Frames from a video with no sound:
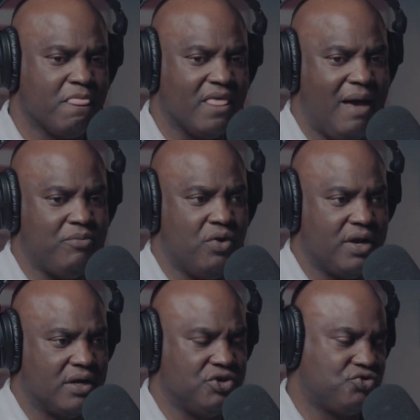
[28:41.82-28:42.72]
I'm going
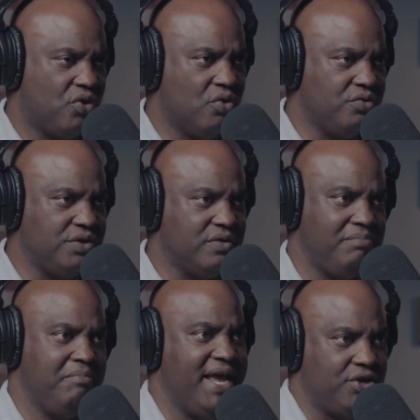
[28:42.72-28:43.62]
to control you
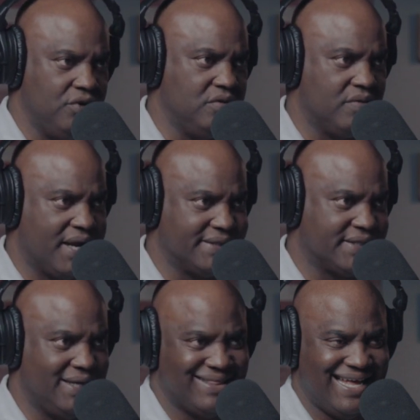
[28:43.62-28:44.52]
and make you do what I
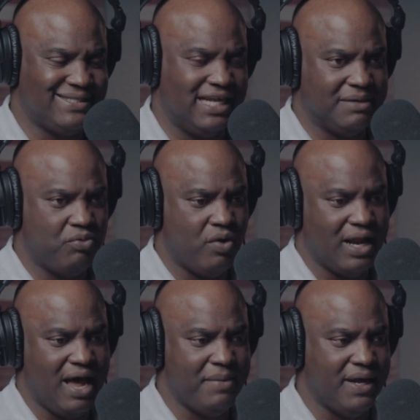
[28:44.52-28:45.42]
say. That's not the point.
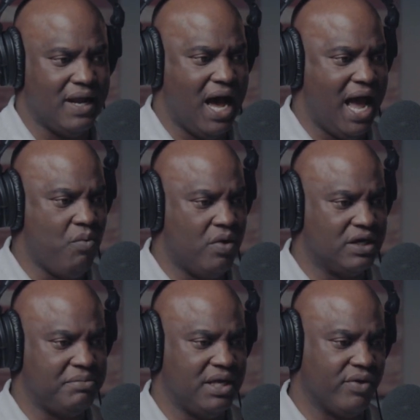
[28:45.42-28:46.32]
I mean, I want
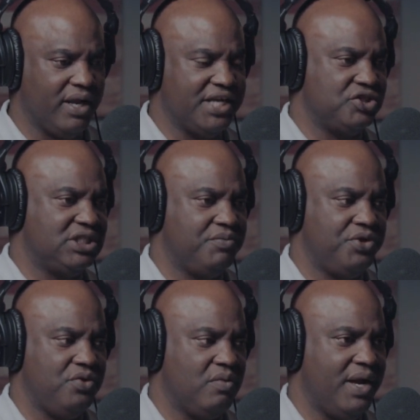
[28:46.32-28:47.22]
to be in a relationship with
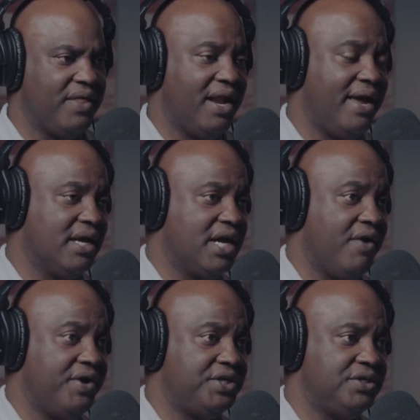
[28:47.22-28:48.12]
you in a way that I
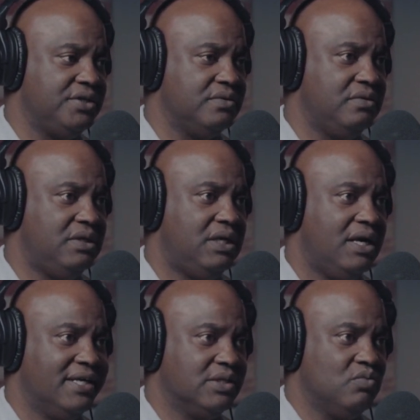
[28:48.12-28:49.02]
encourage you
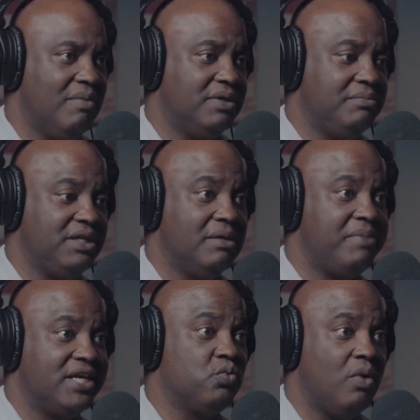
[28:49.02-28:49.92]
as a woman to be the
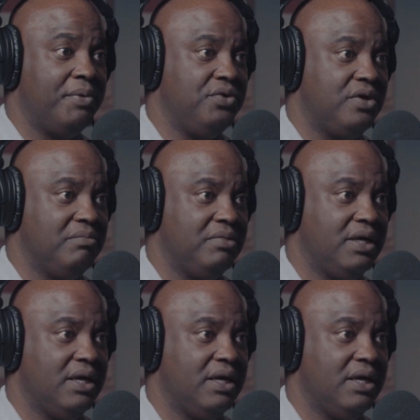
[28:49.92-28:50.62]
best woman you can be.